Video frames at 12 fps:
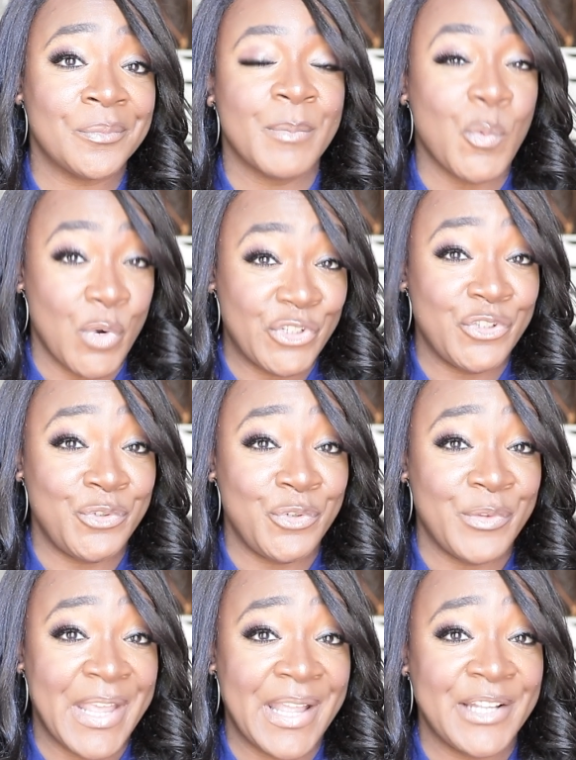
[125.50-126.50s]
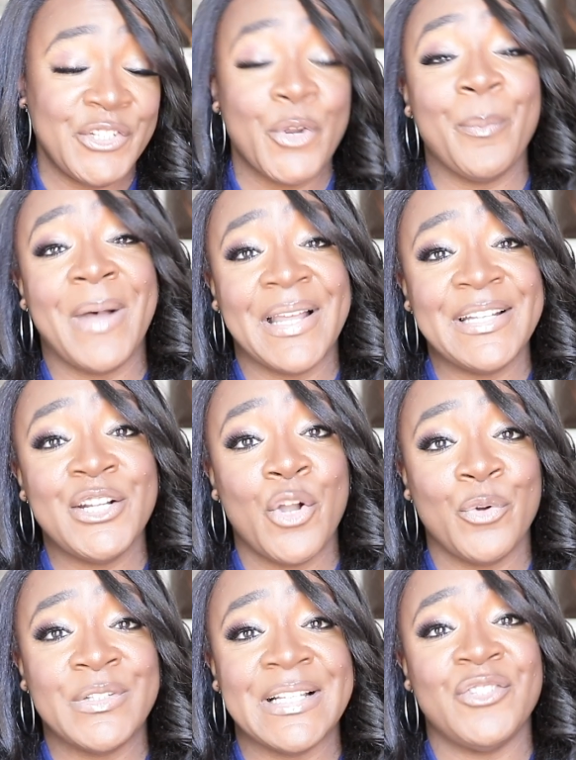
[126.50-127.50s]
But once you do that, your body
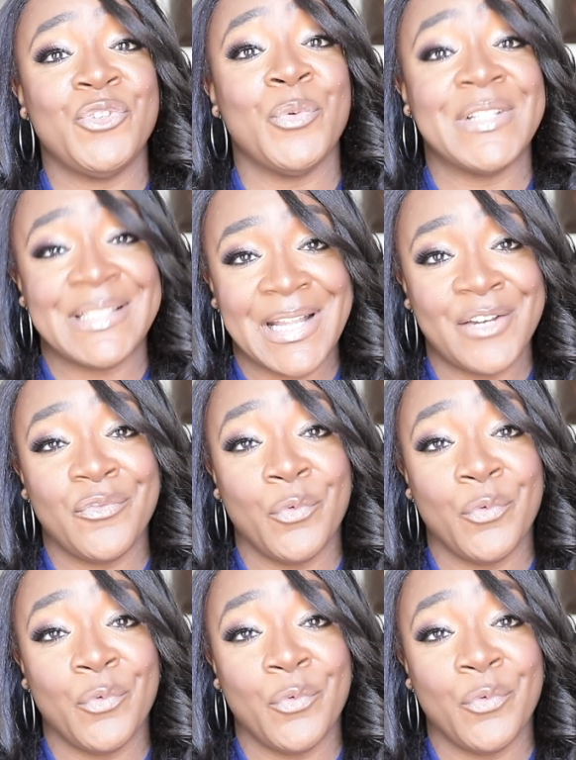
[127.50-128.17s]
goes into a state of